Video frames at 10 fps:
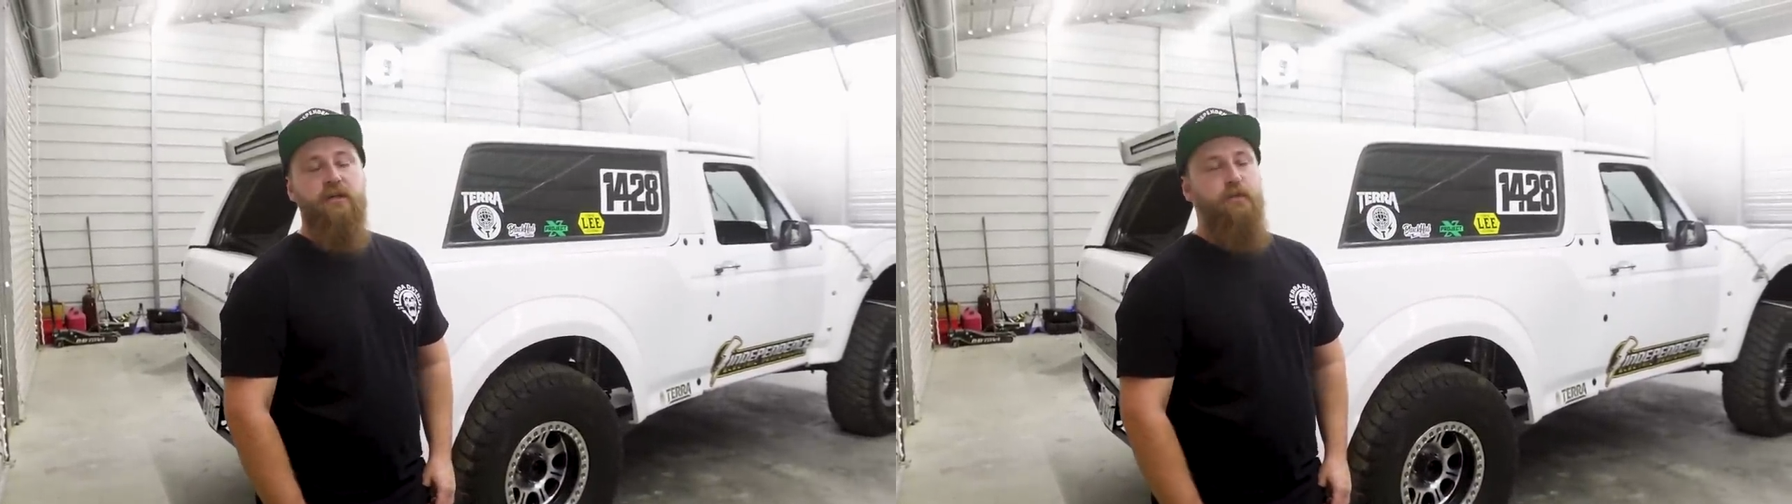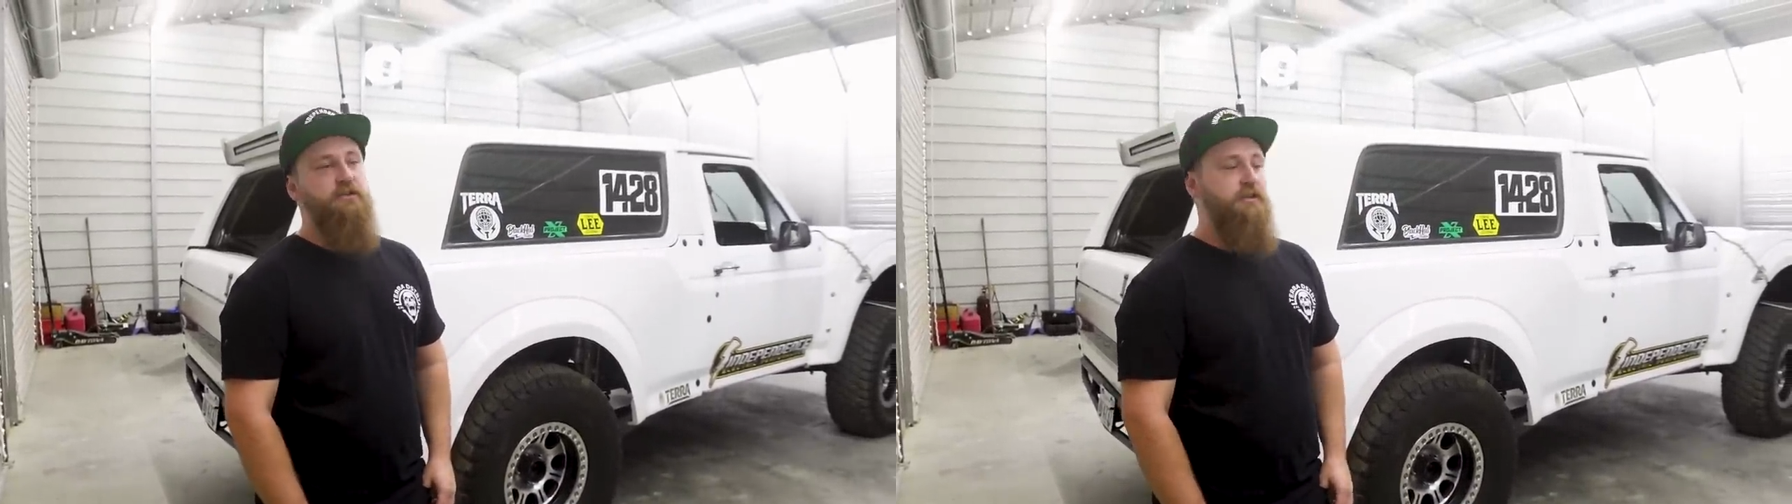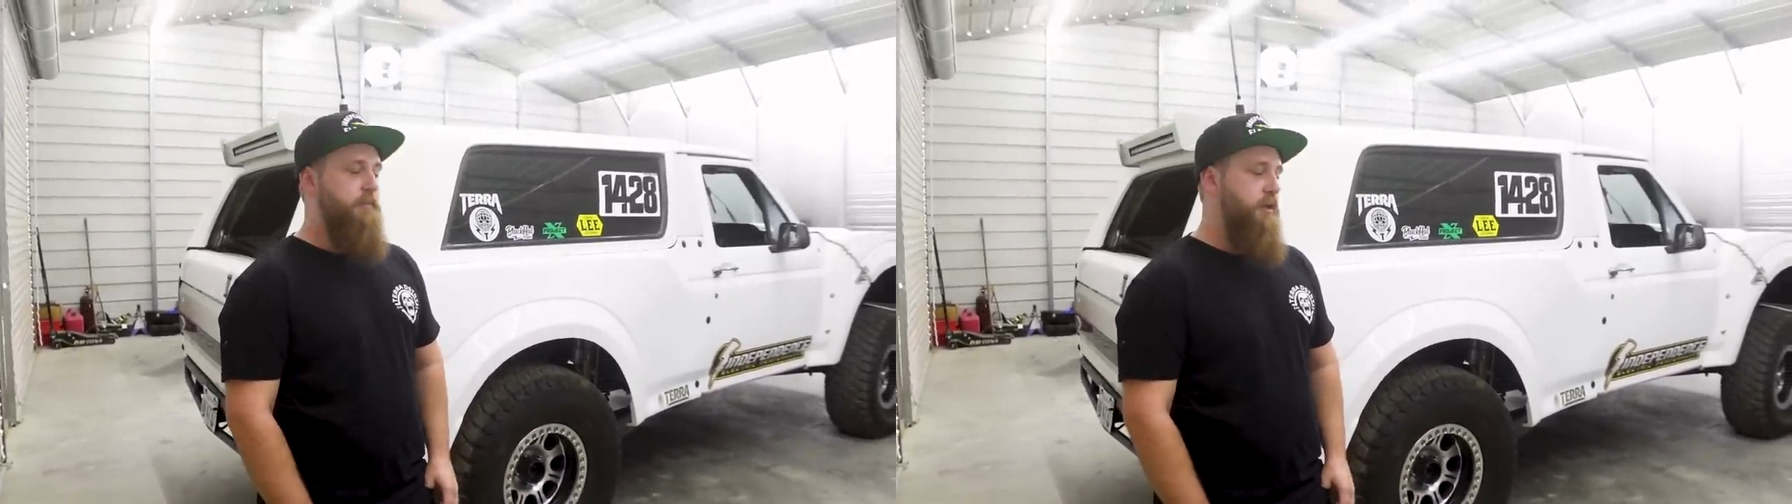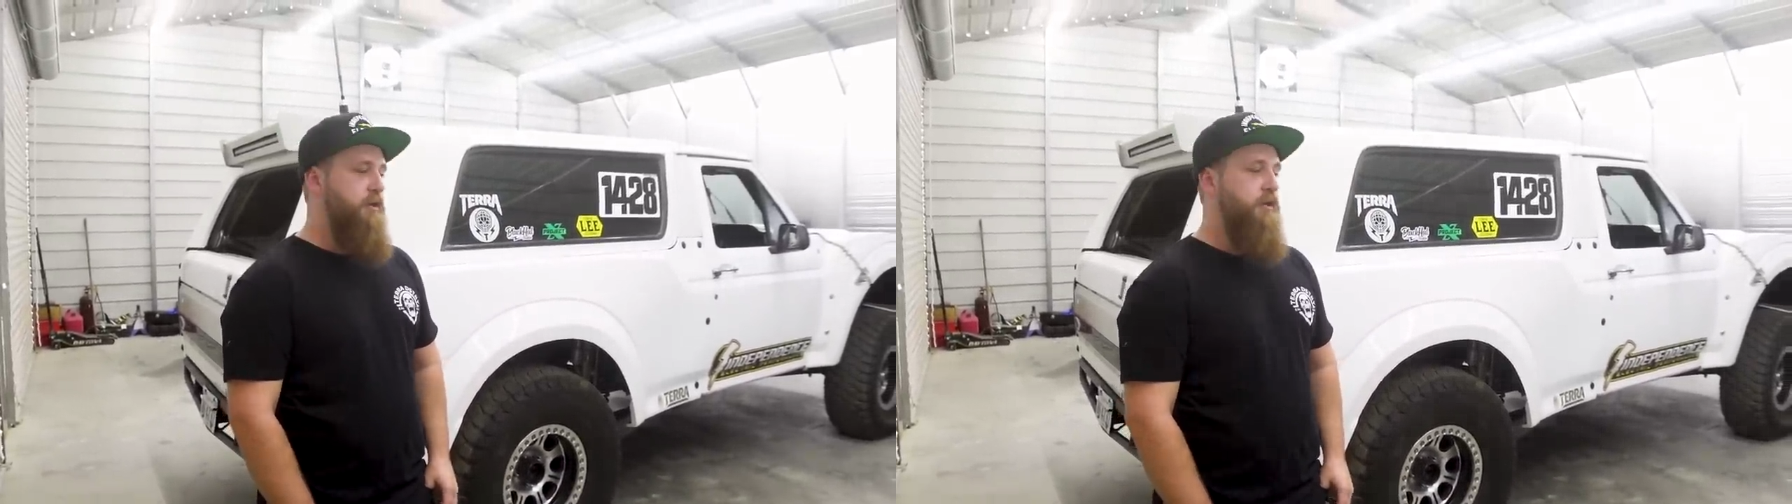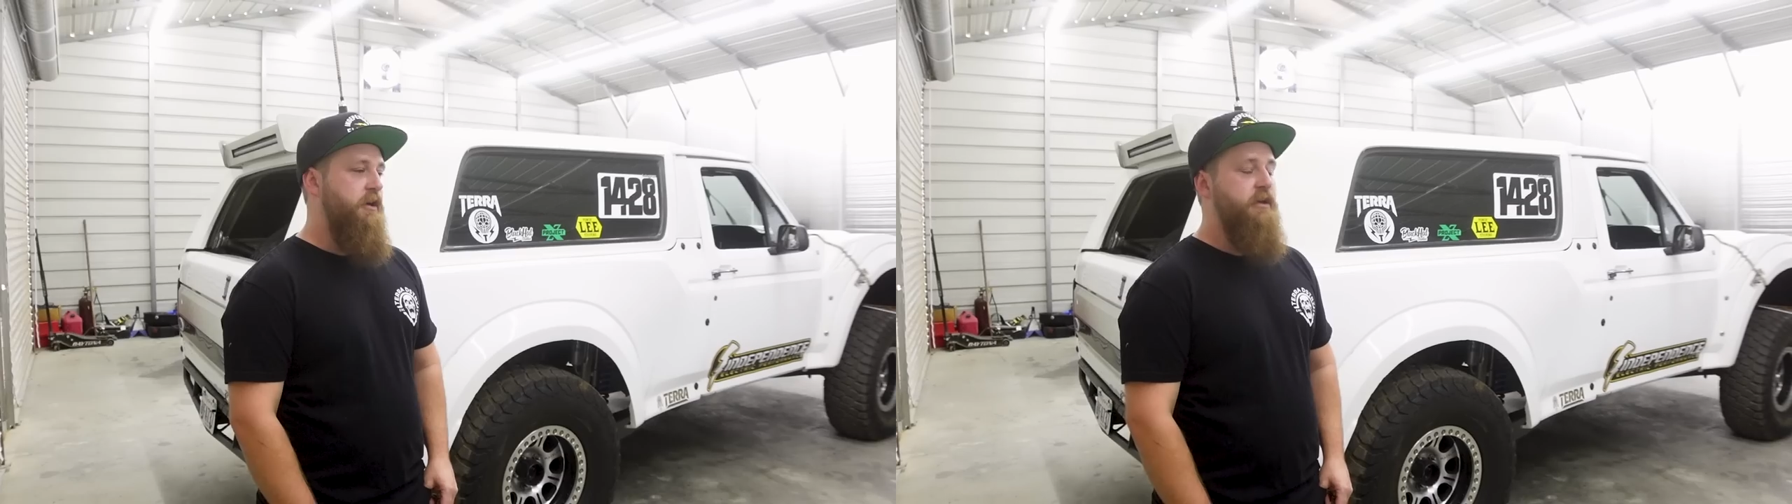we do the
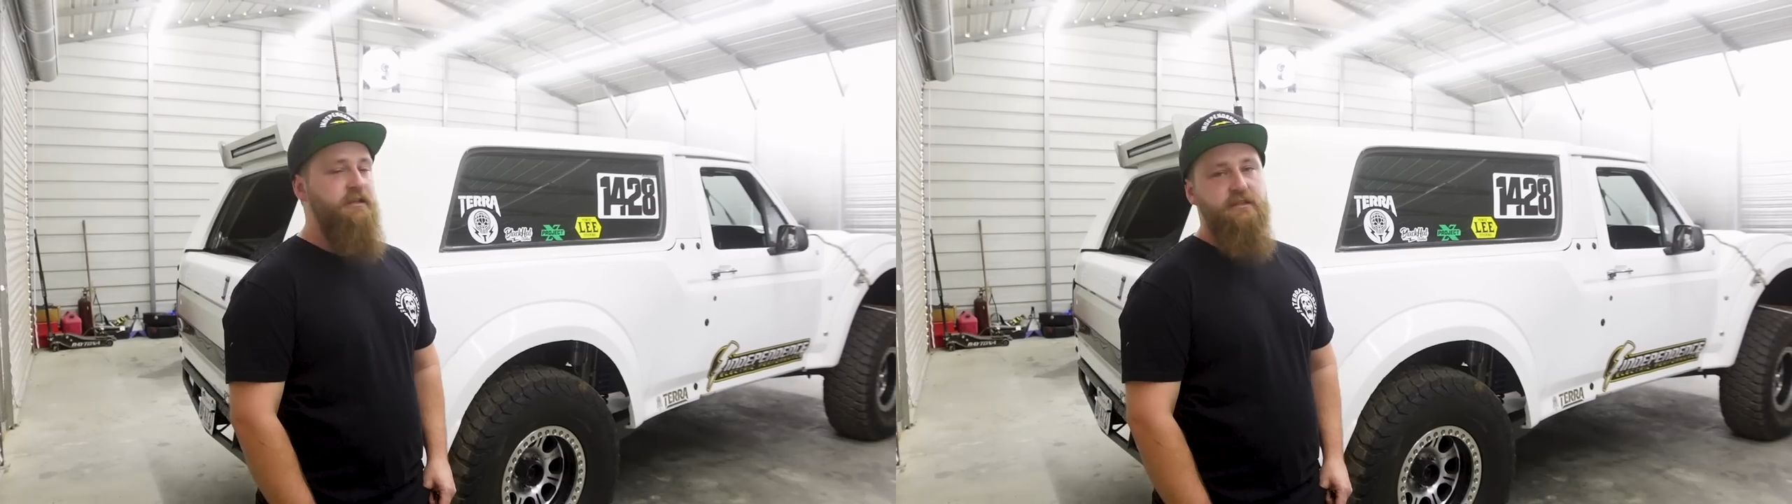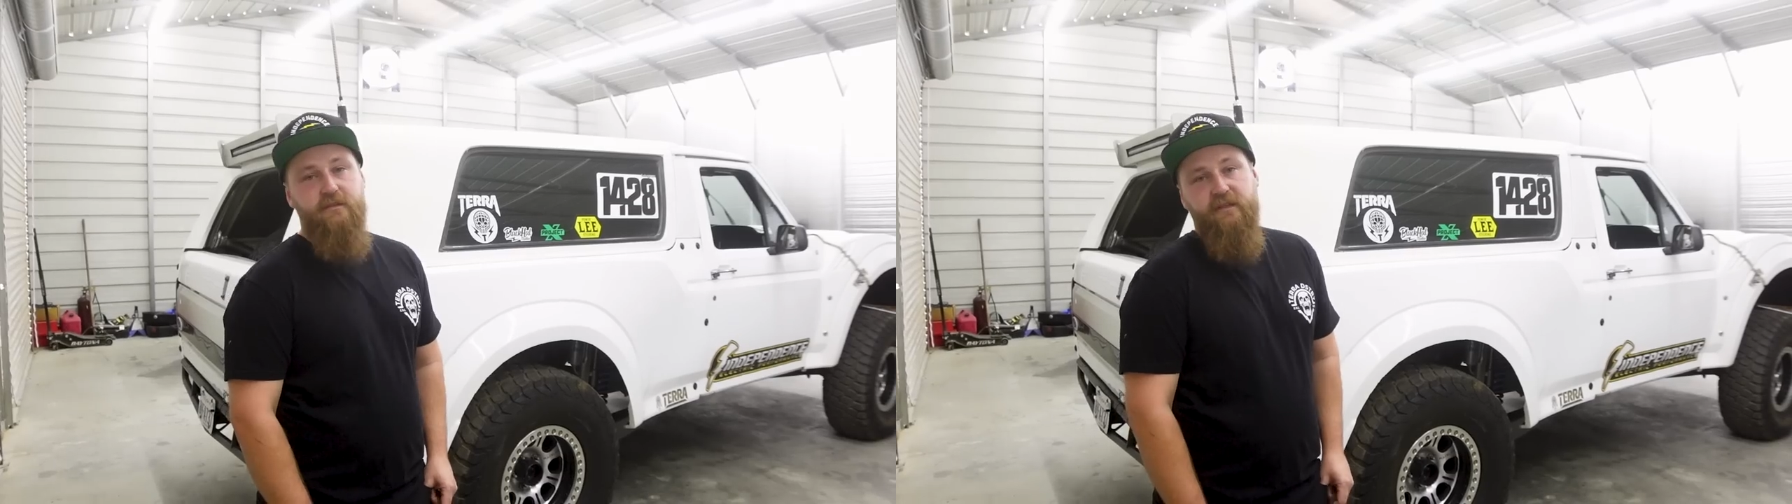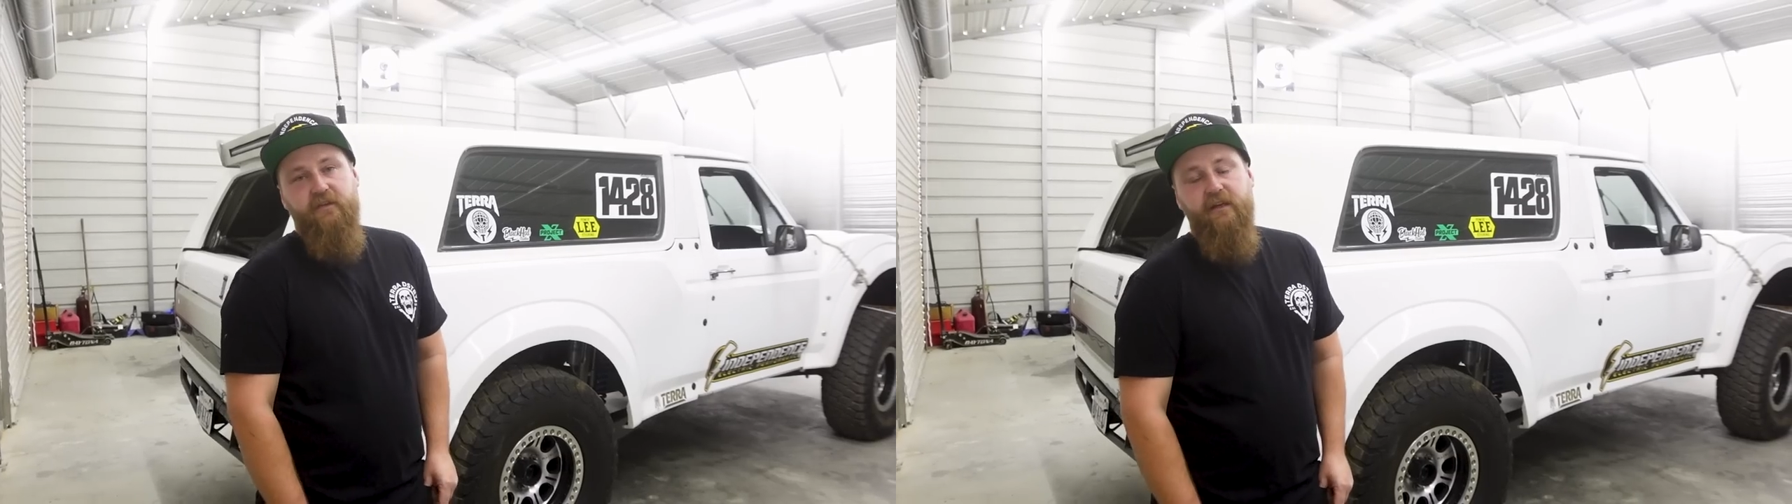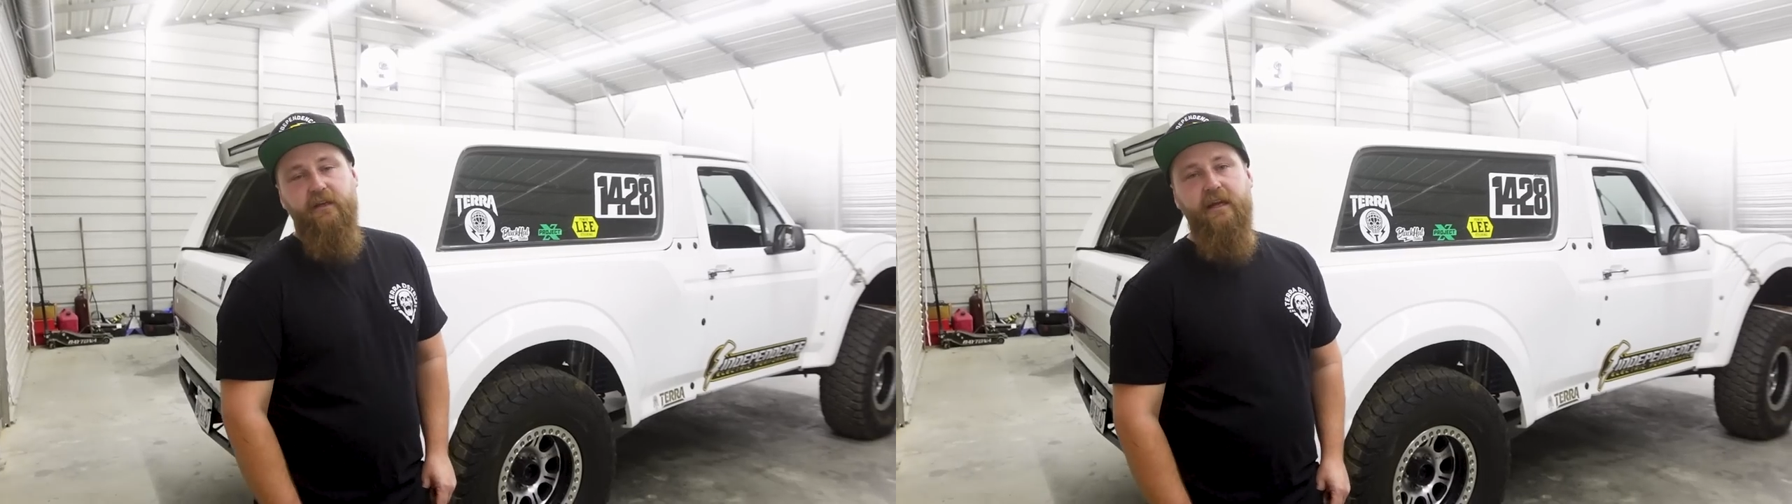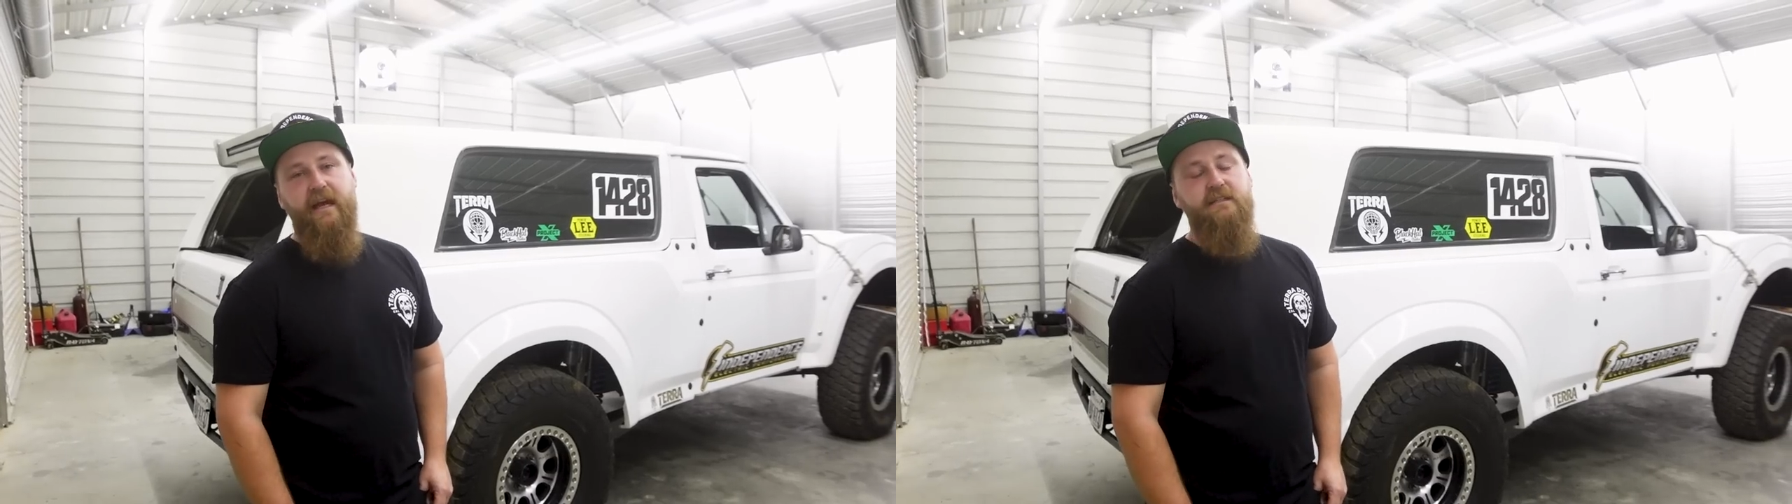motor harness if
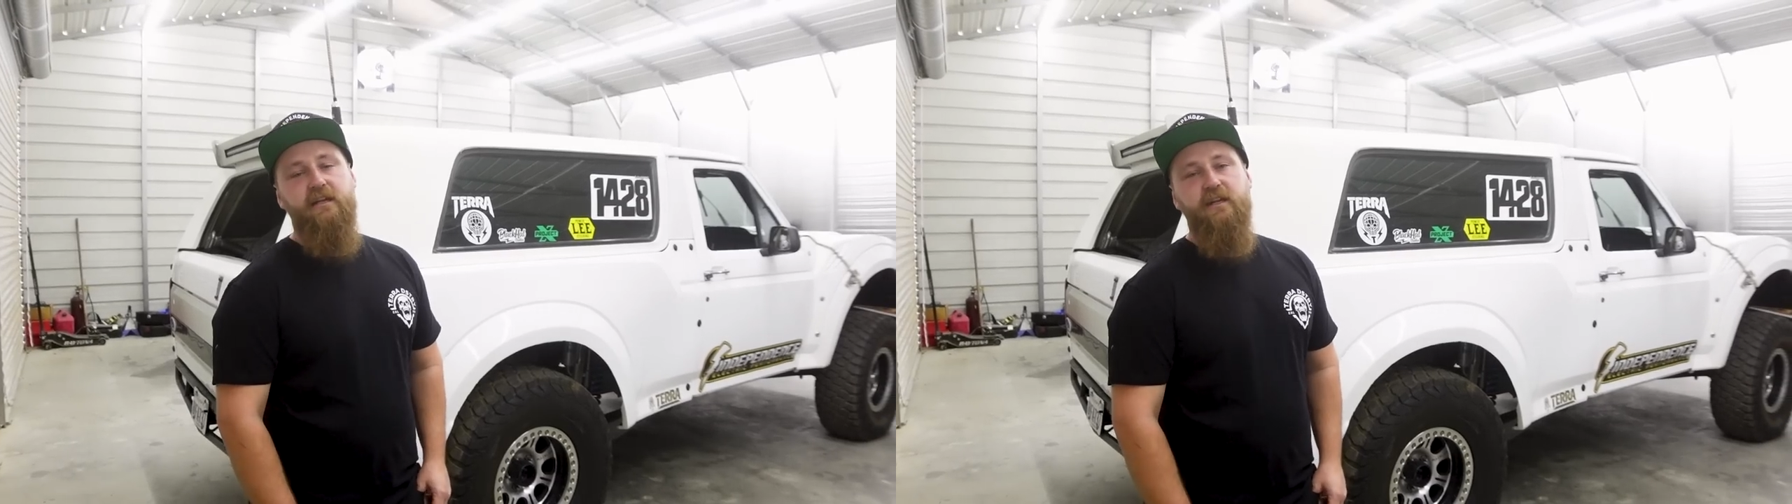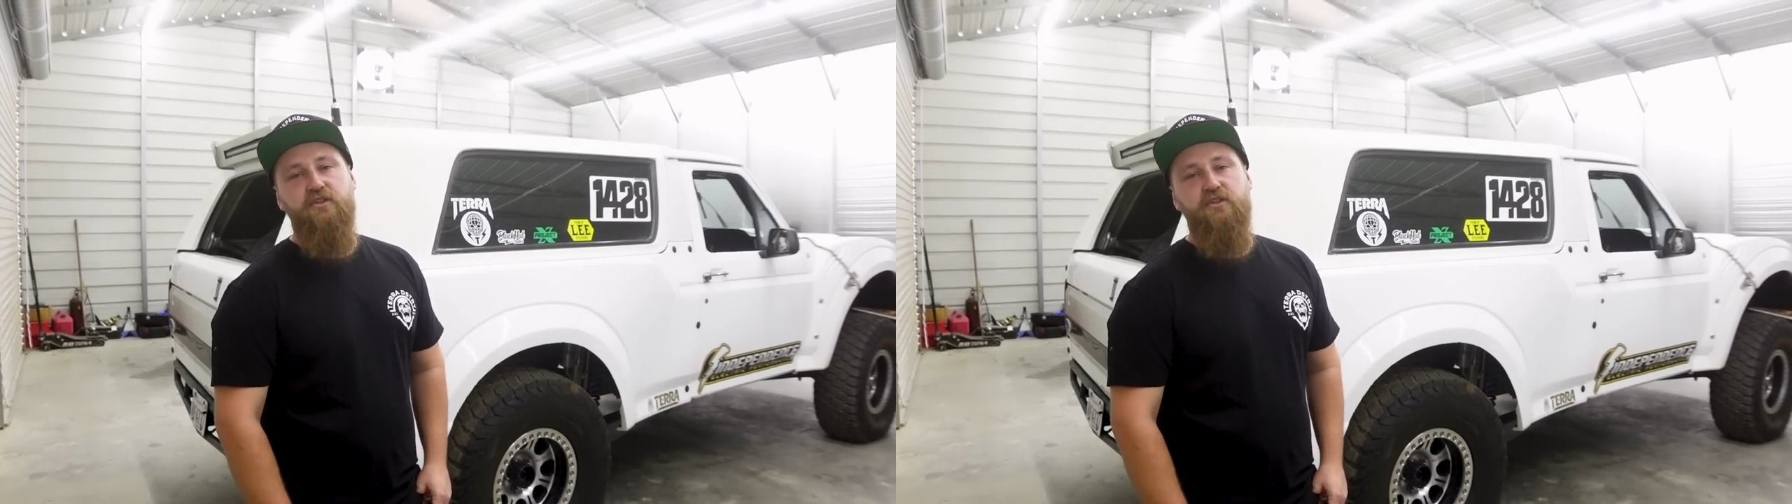it has any